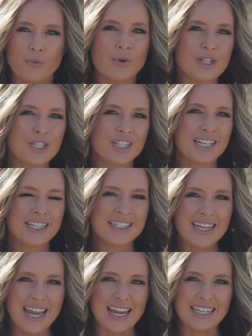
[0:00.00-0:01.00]
which to
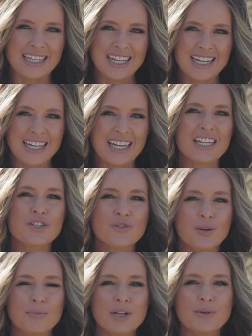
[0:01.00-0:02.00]
date
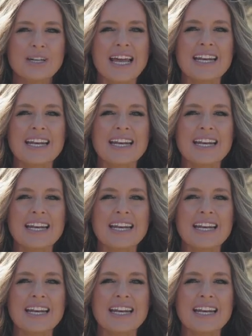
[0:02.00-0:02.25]
contribute